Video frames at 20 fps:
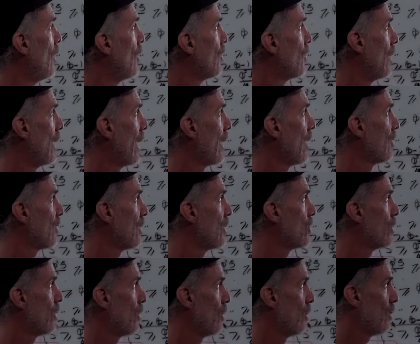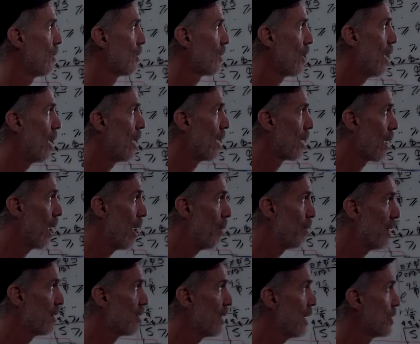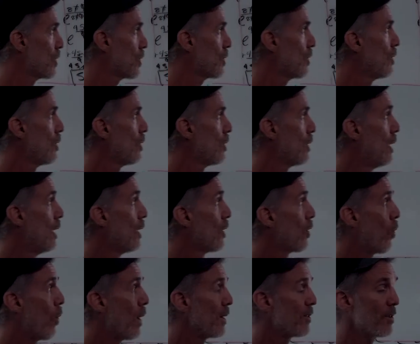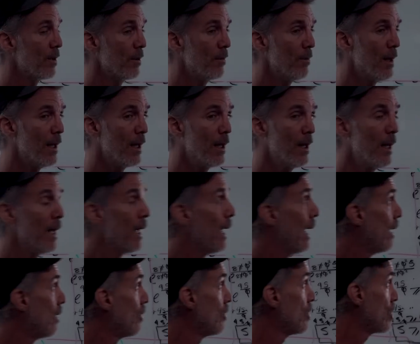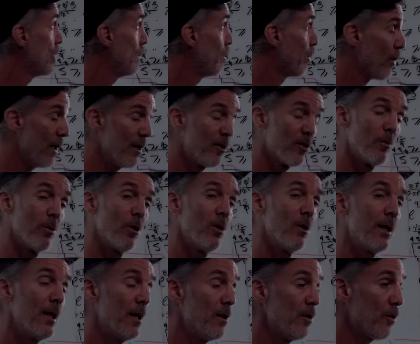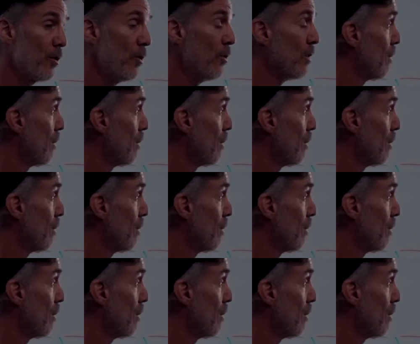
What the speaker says: So let us introduce our computational quantum energy principle in 2